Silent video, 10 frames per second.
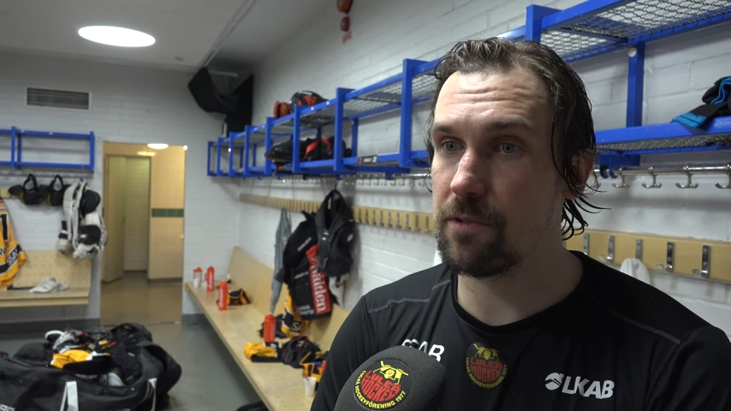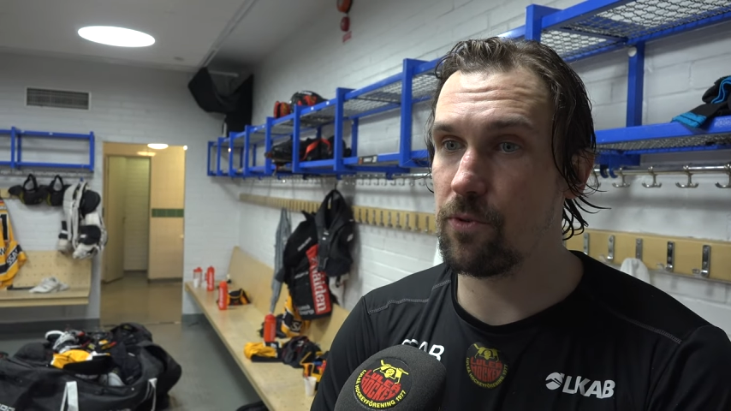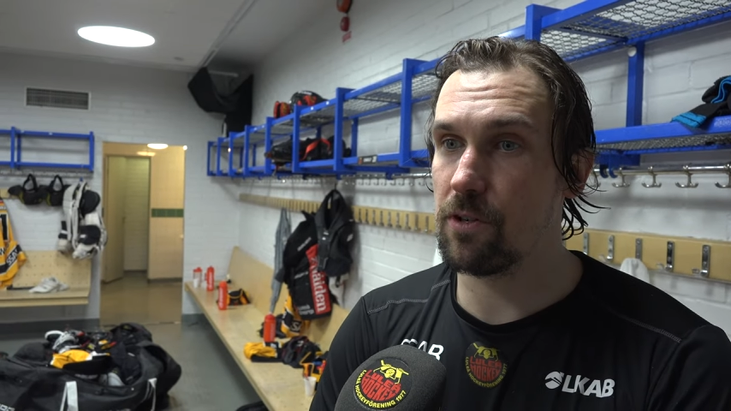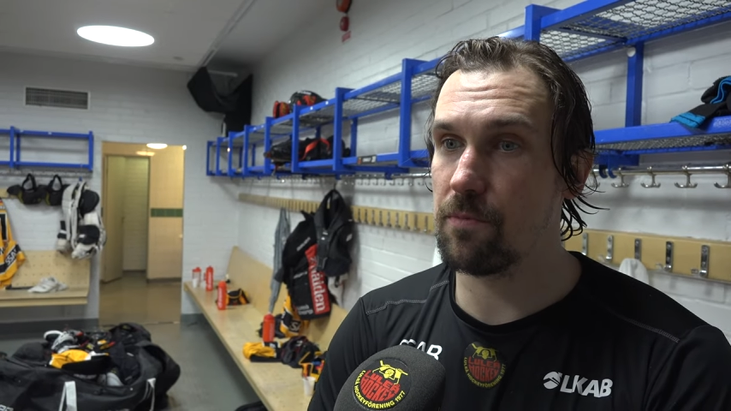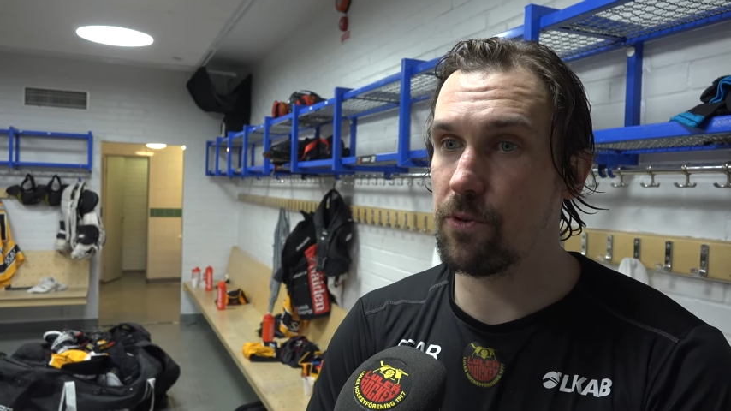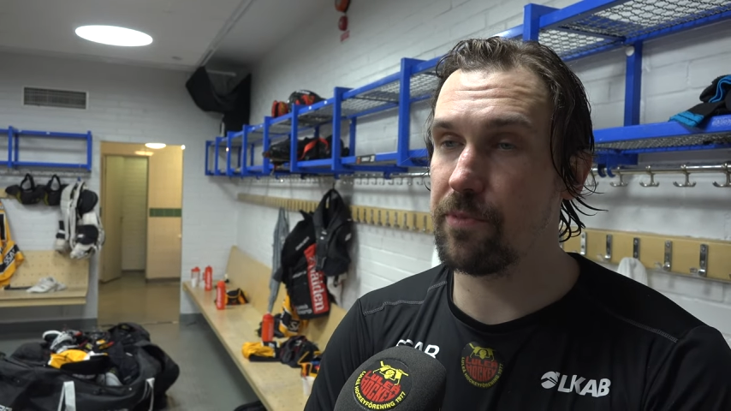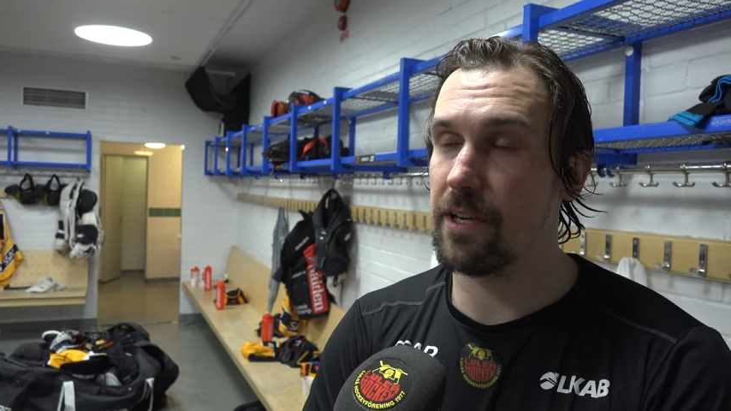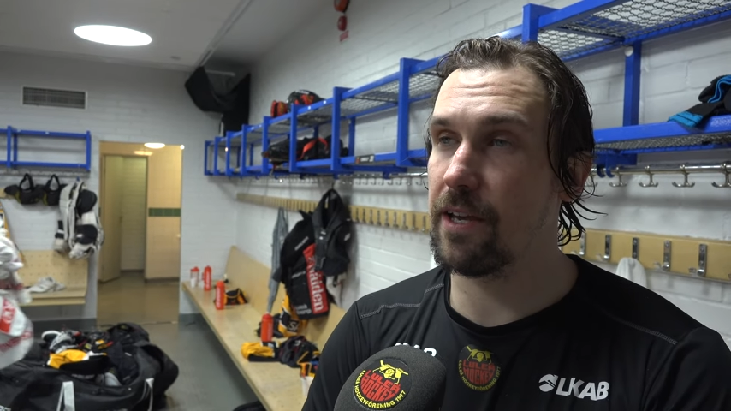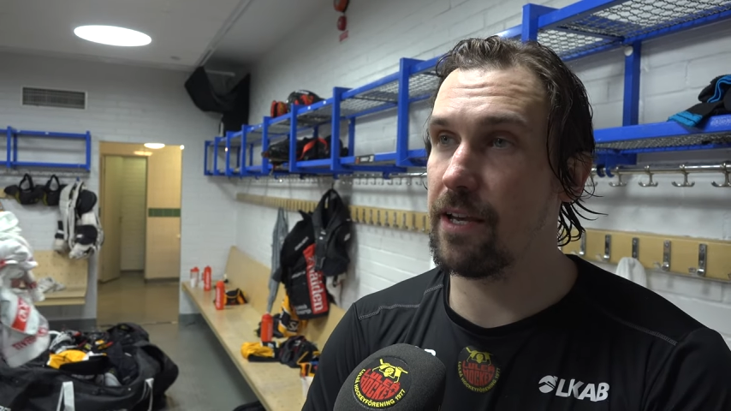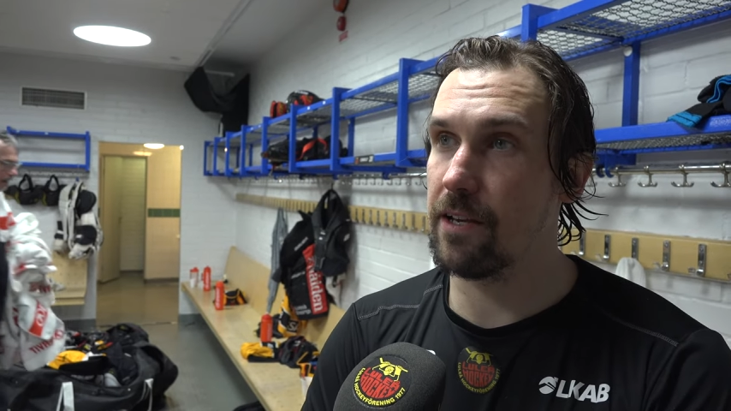was more
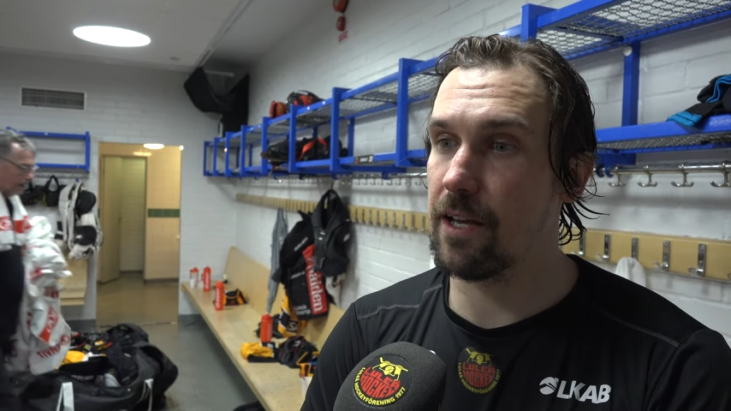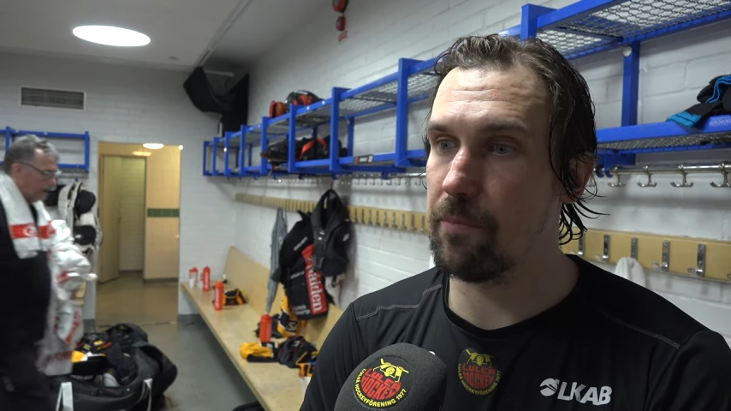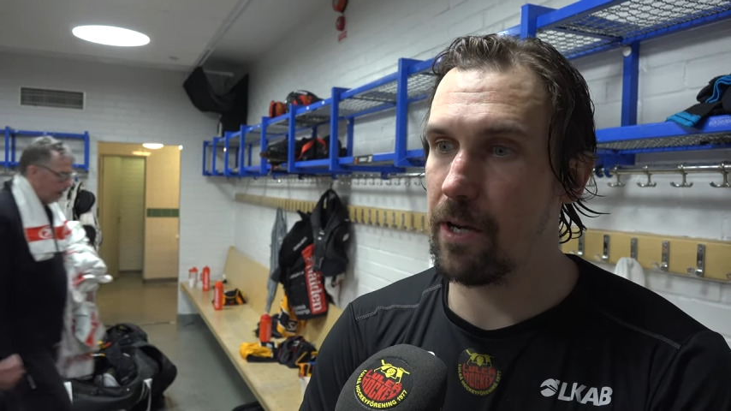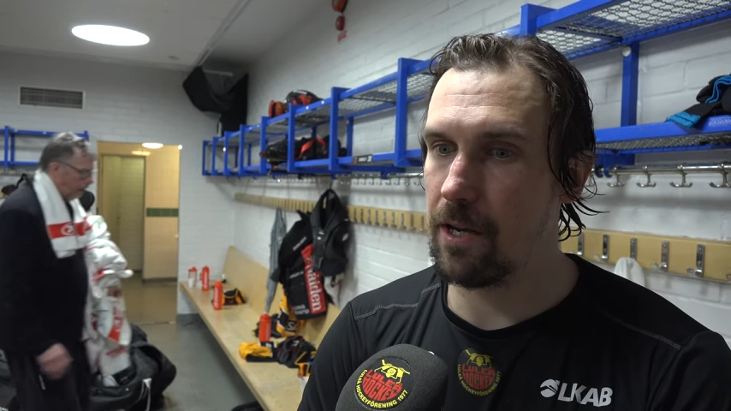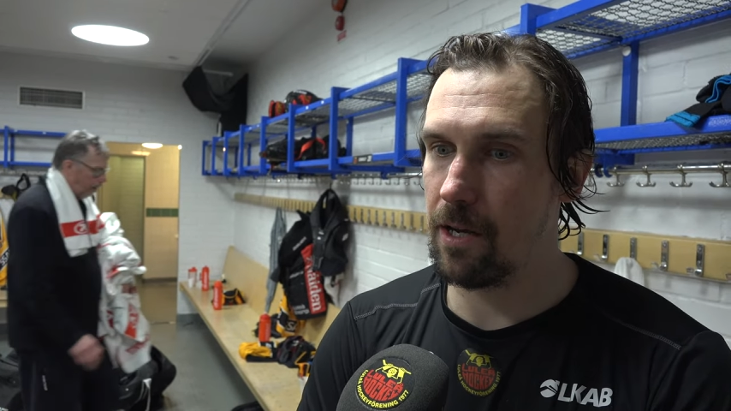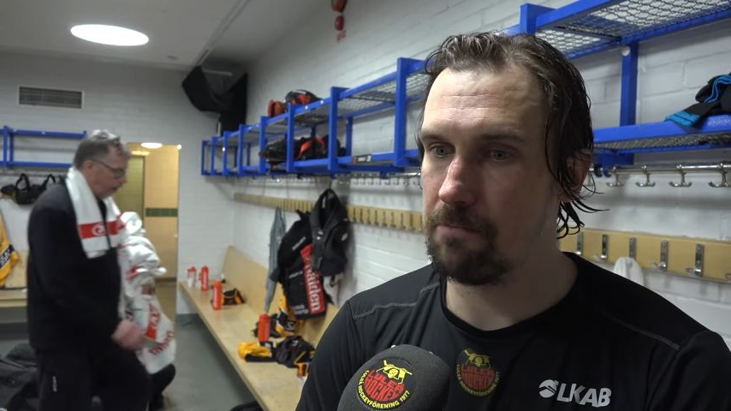PK again, but.